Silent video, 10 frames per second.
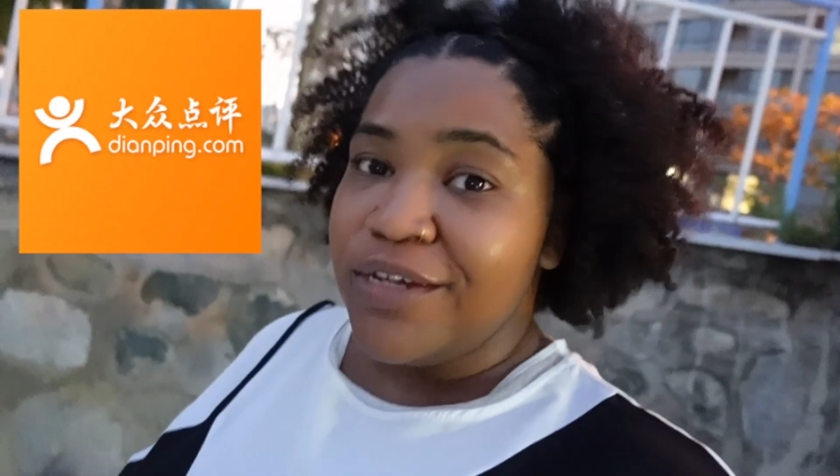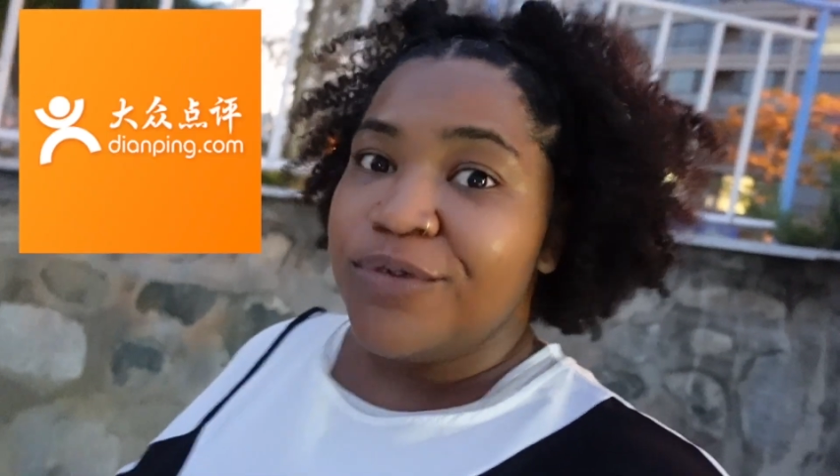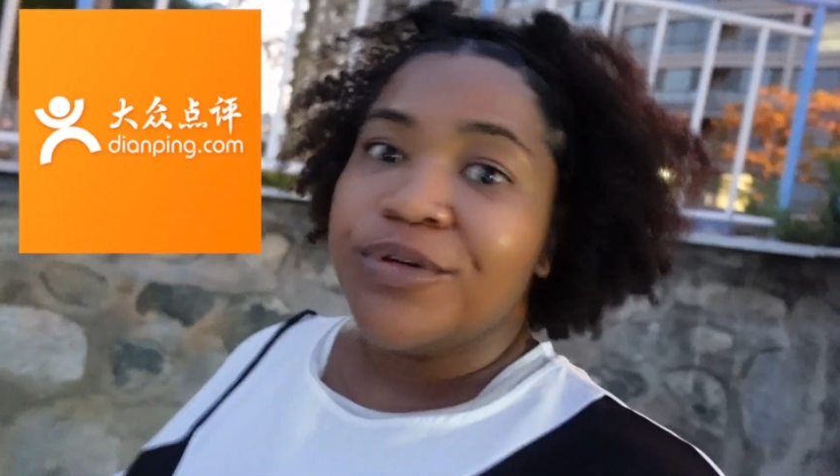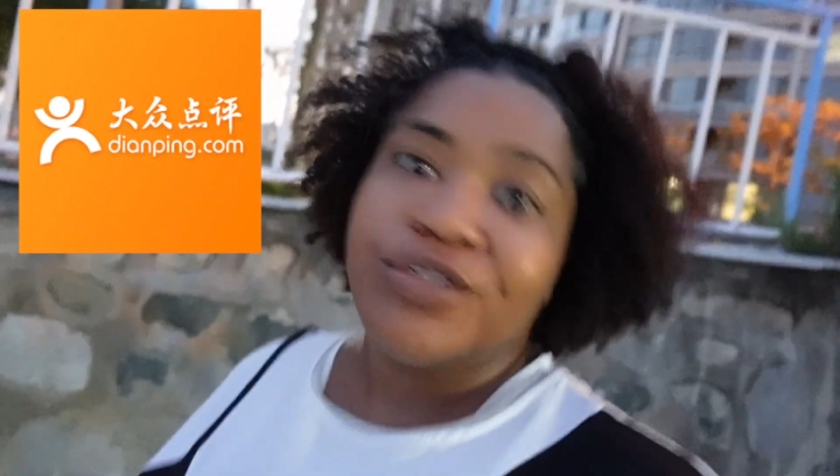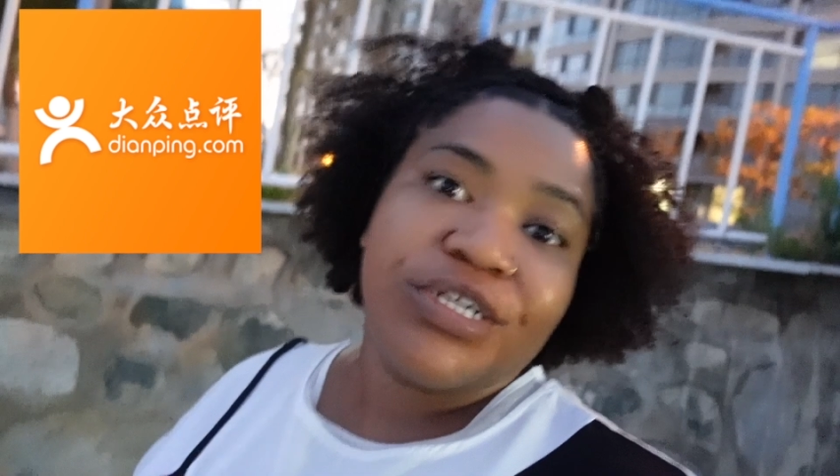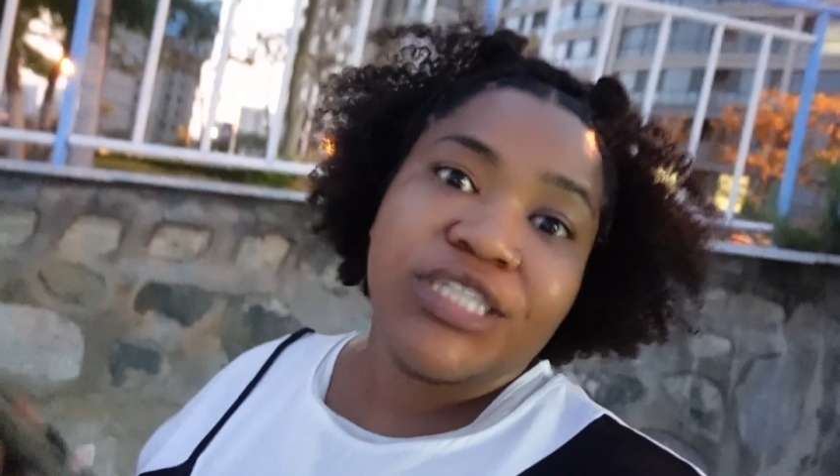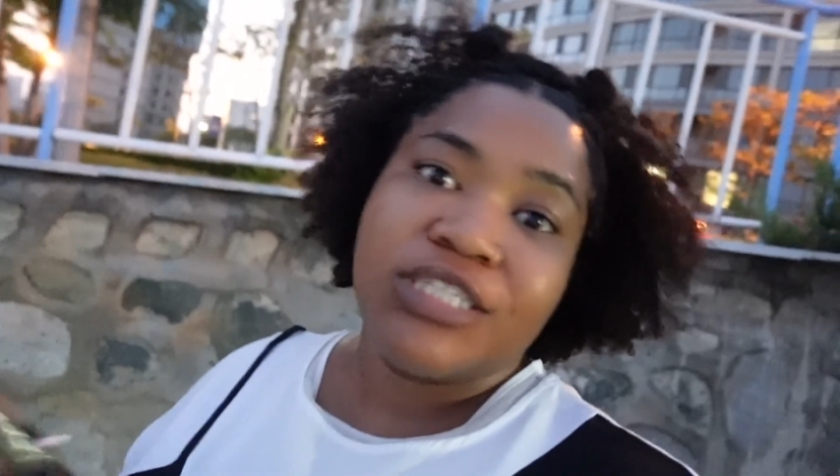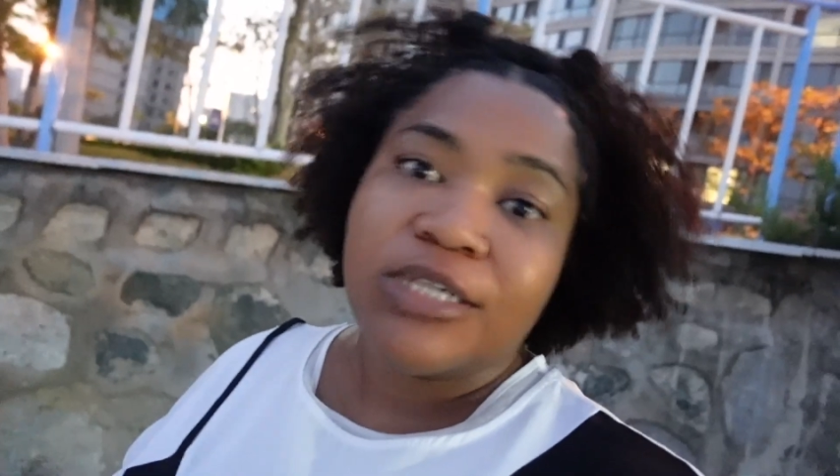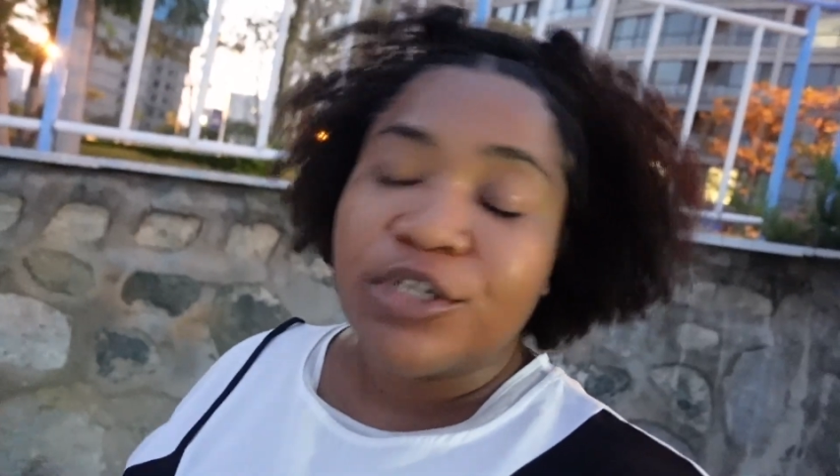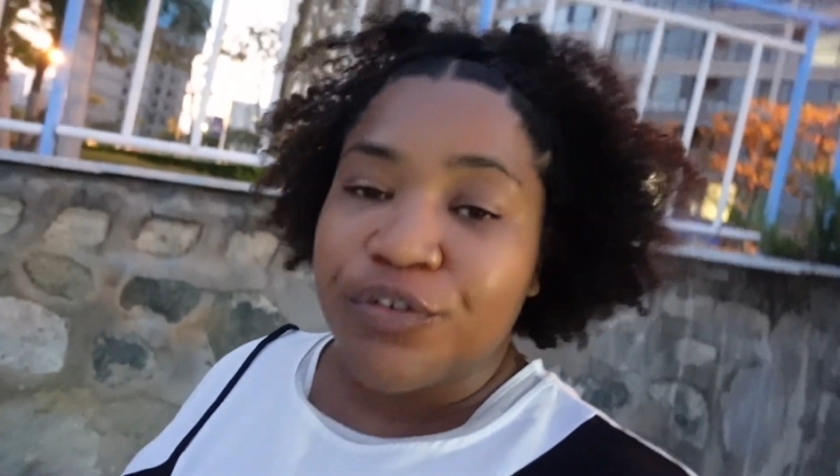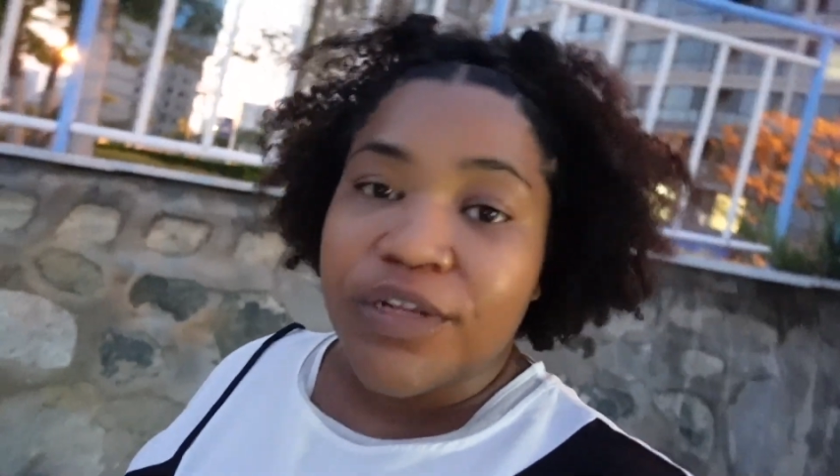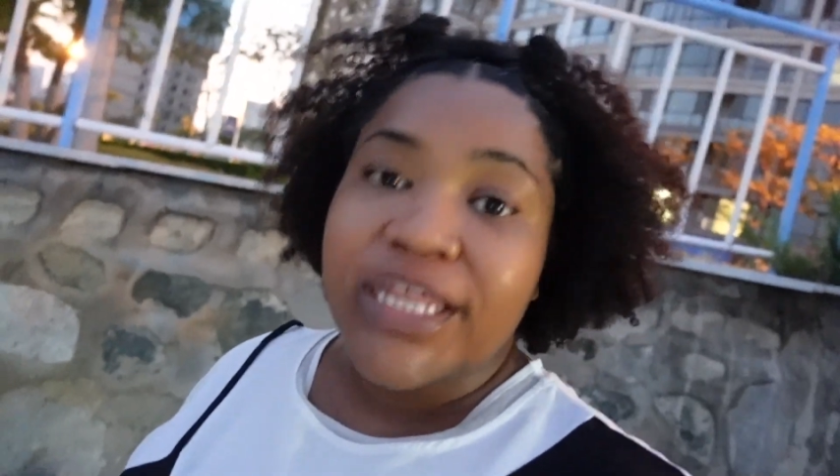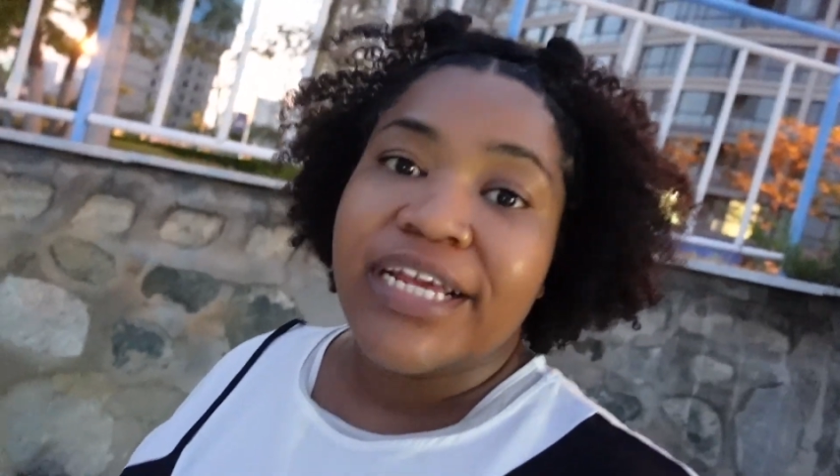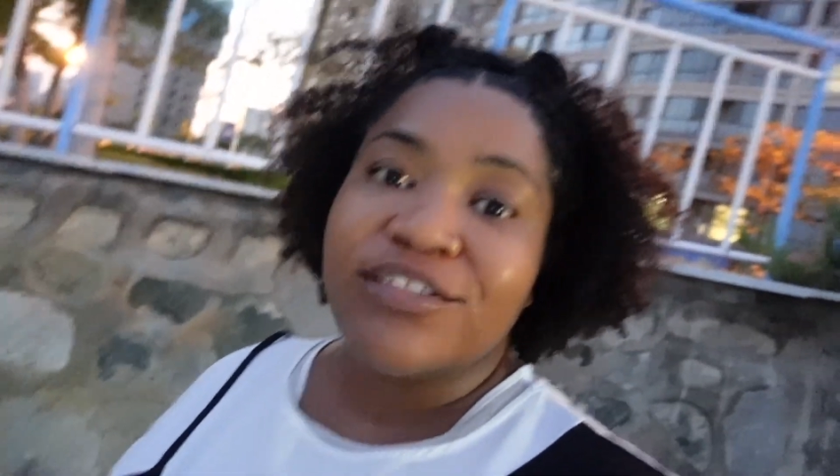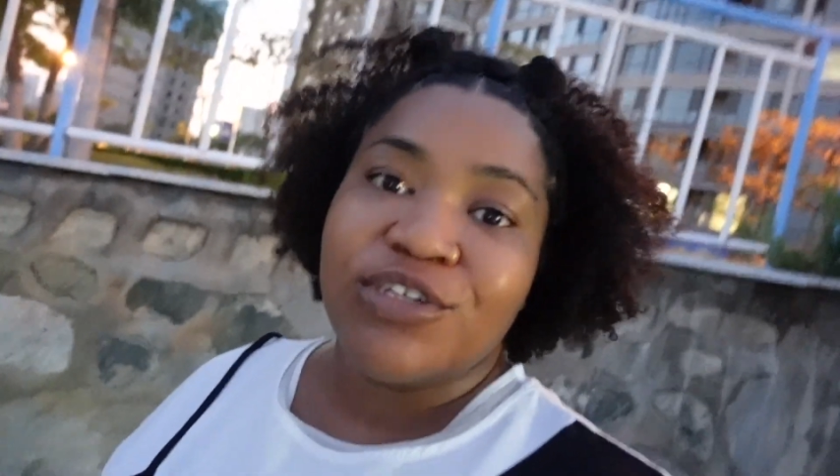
where you can search for things,